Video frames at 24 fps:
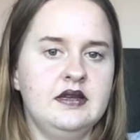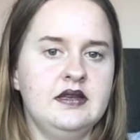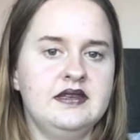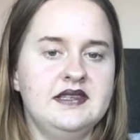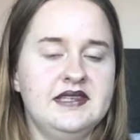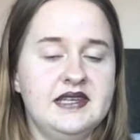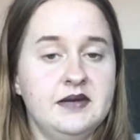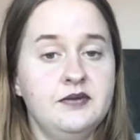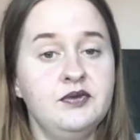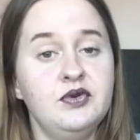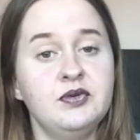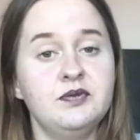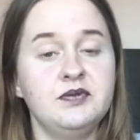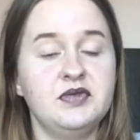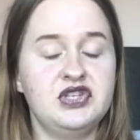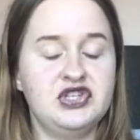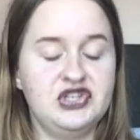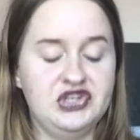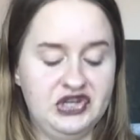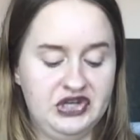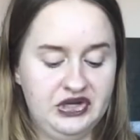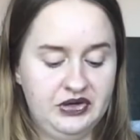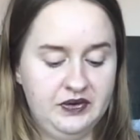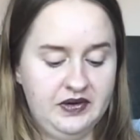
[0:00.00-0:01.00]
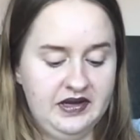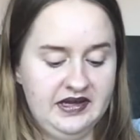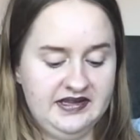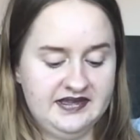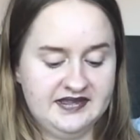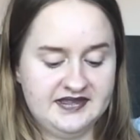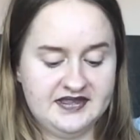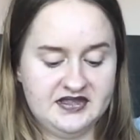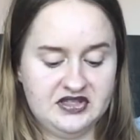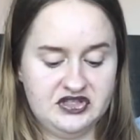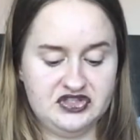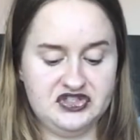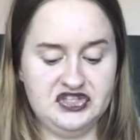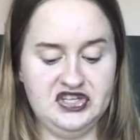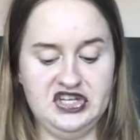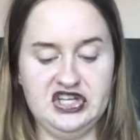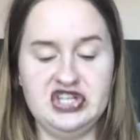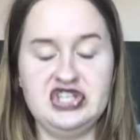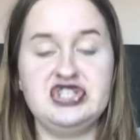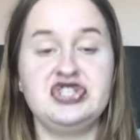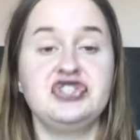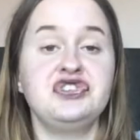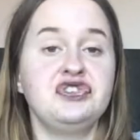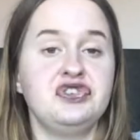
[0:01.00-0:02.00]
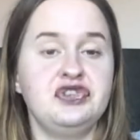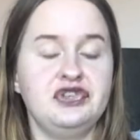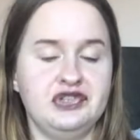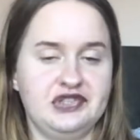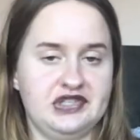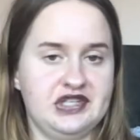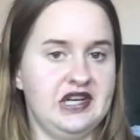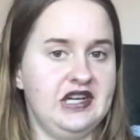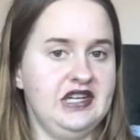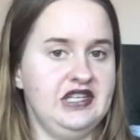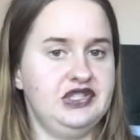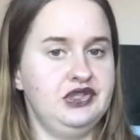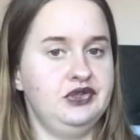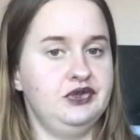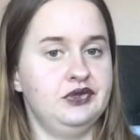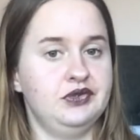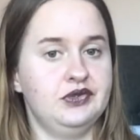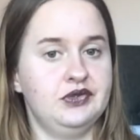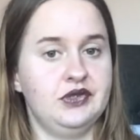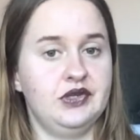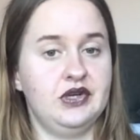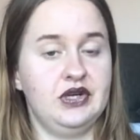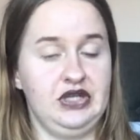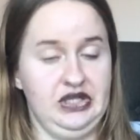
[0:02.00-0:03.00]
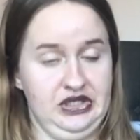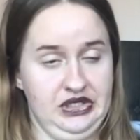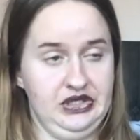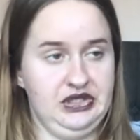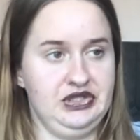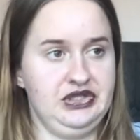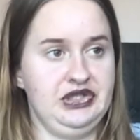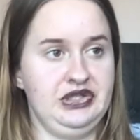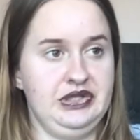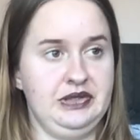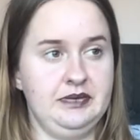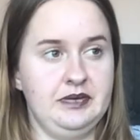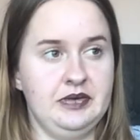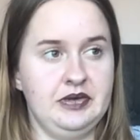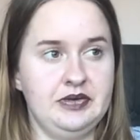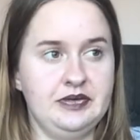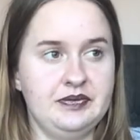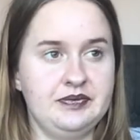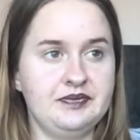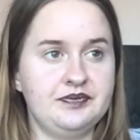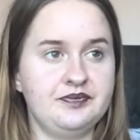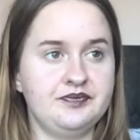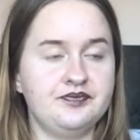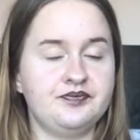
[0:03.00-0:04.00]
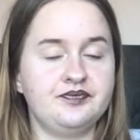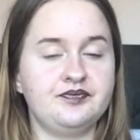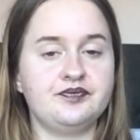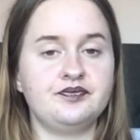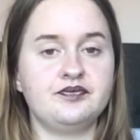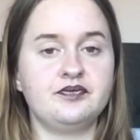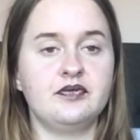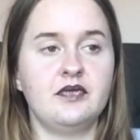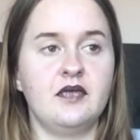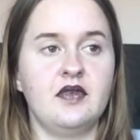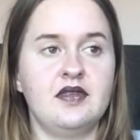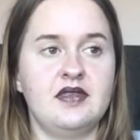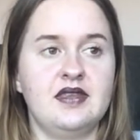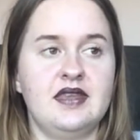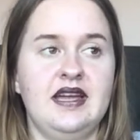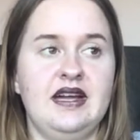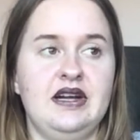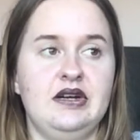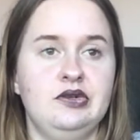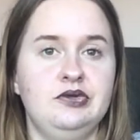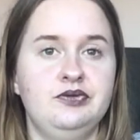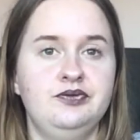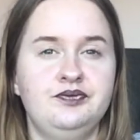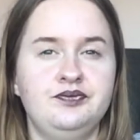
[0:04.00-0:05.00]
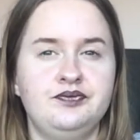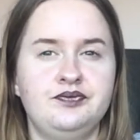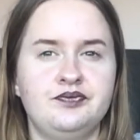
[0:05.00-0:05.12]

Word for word: Tip number two is search your title on YouTube. Now